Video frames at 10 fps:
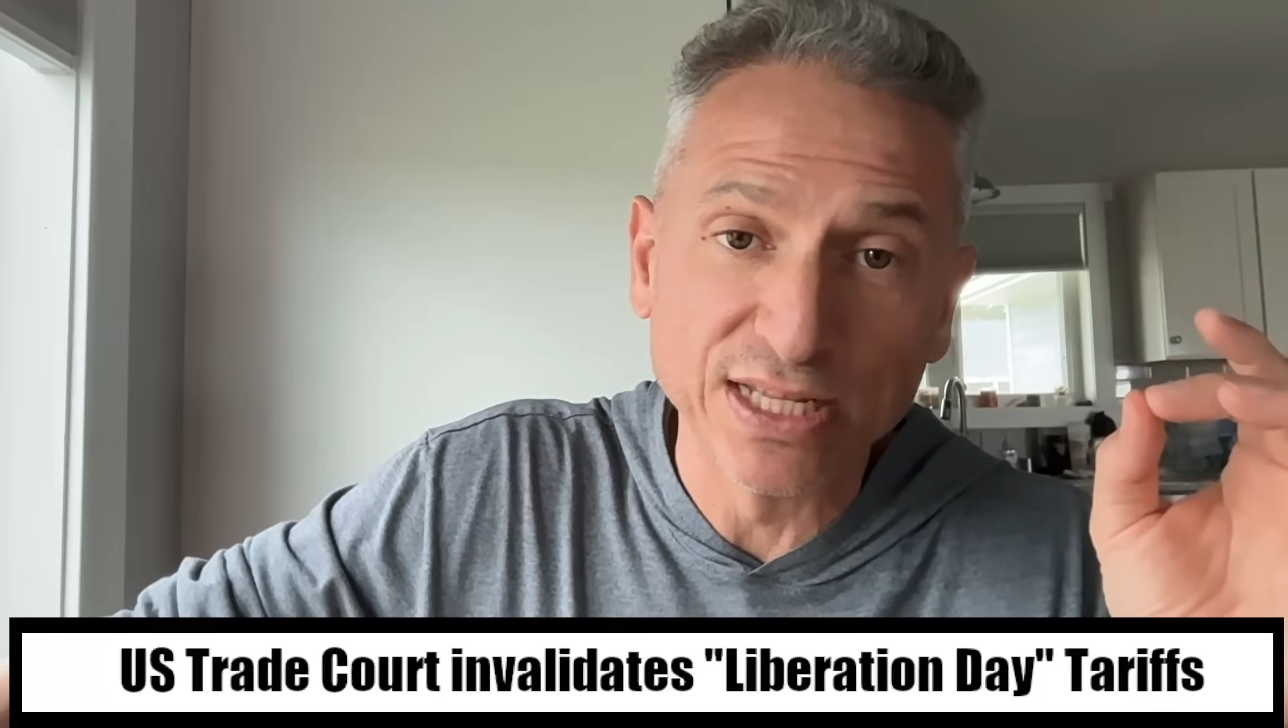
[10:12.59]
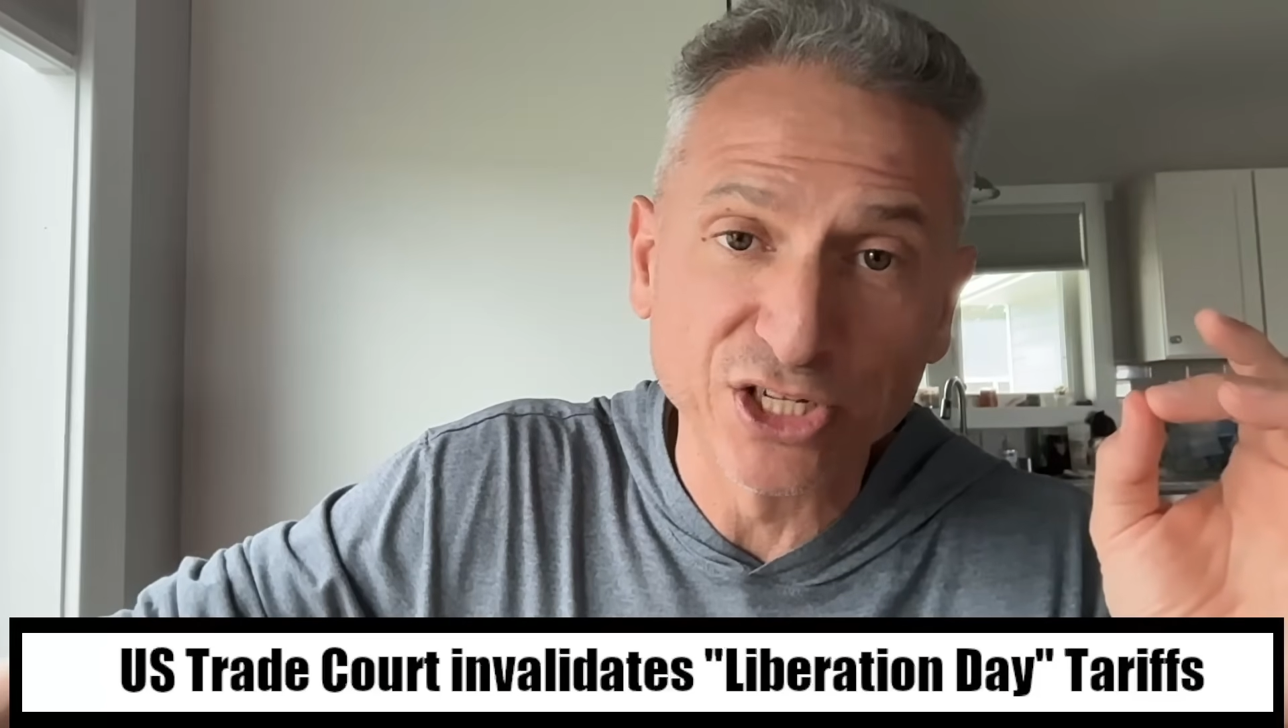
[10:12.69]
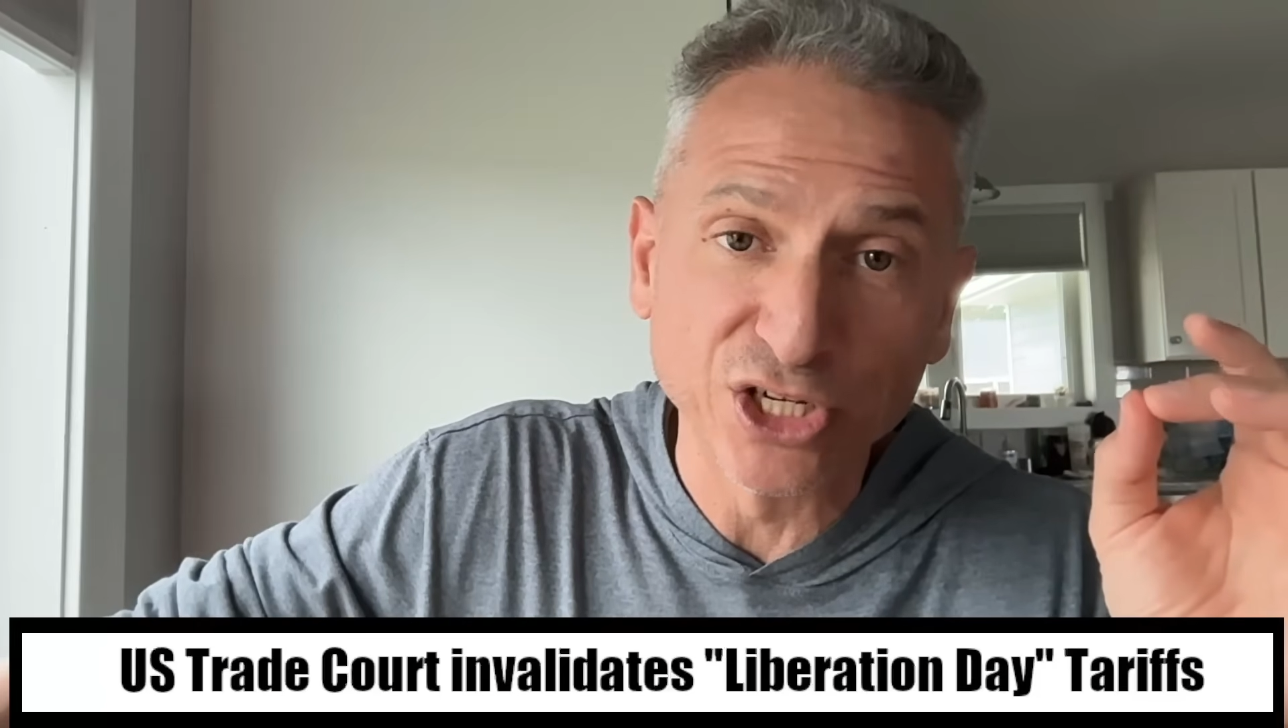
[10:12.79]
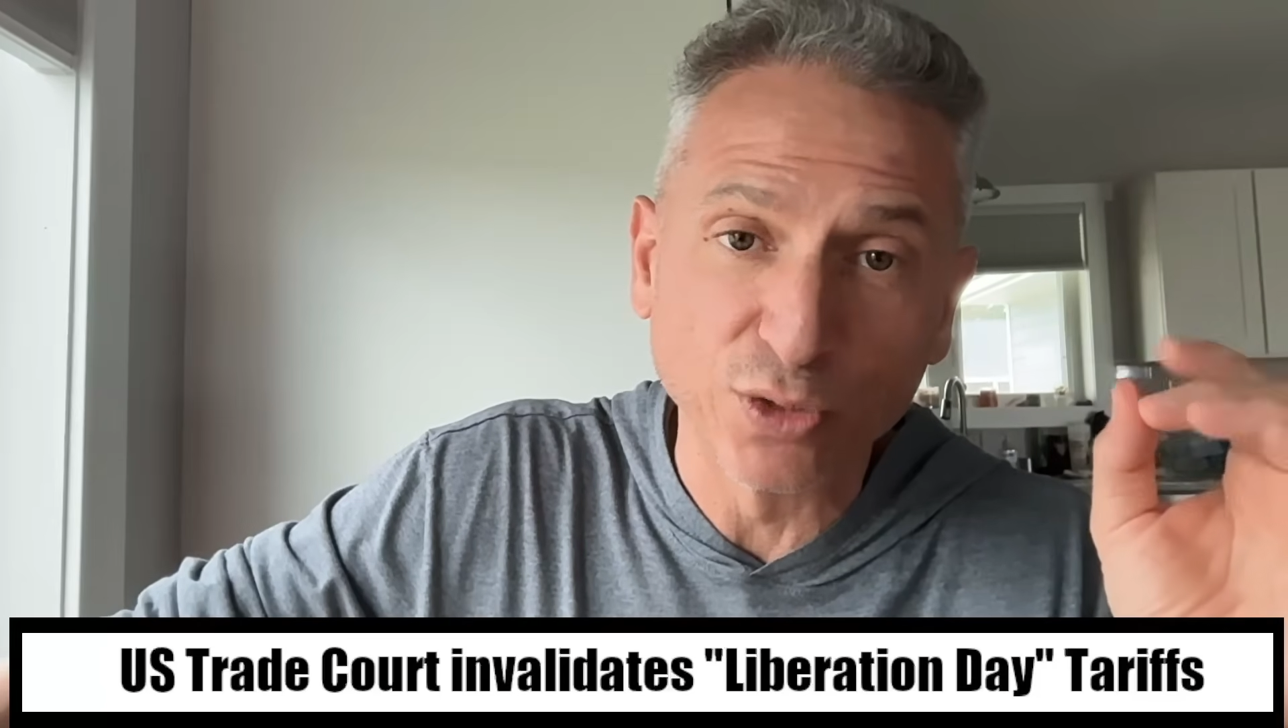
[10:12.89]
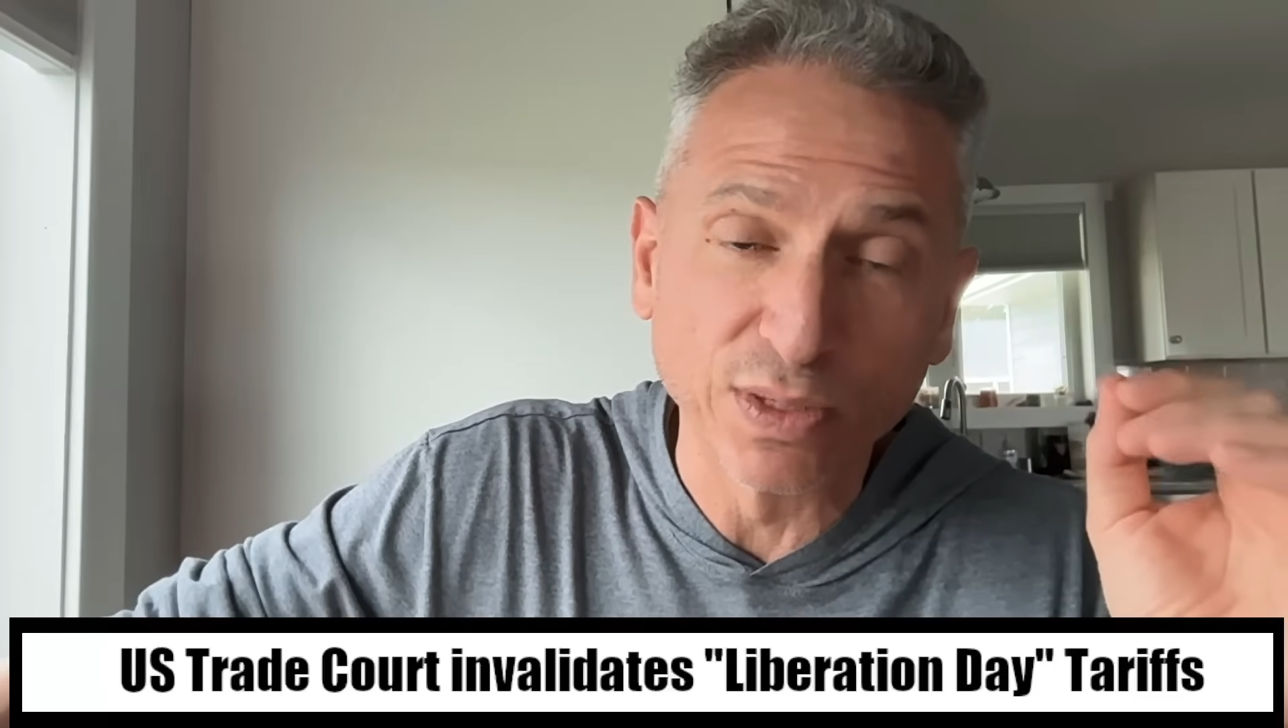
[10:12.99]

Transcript: this year.